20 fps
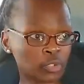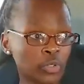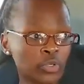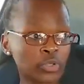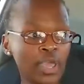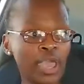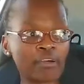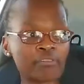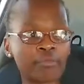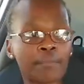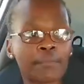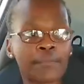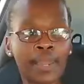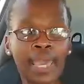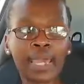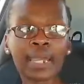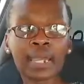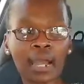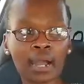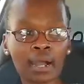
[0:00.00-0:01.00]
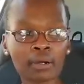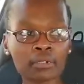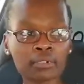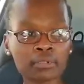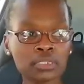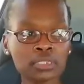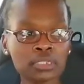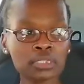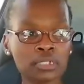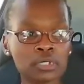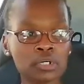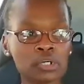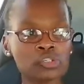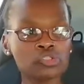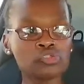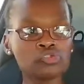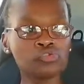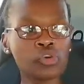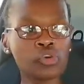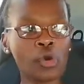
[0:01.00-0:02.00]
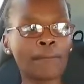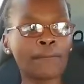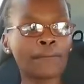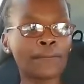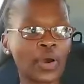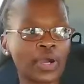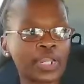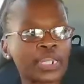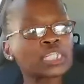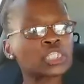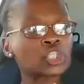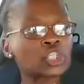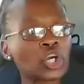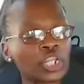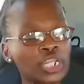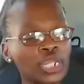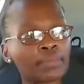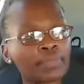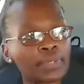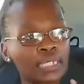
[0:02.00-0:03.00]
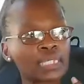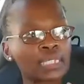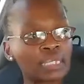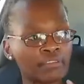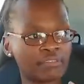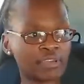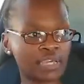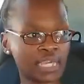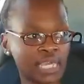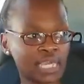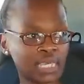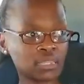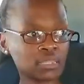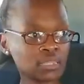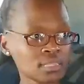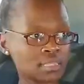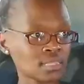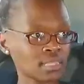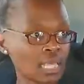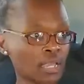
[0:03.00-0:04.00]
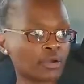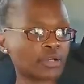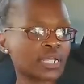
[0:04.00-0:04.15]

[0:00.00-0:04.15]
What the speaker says: Because when you have a blackout, your body's gonna be giving in.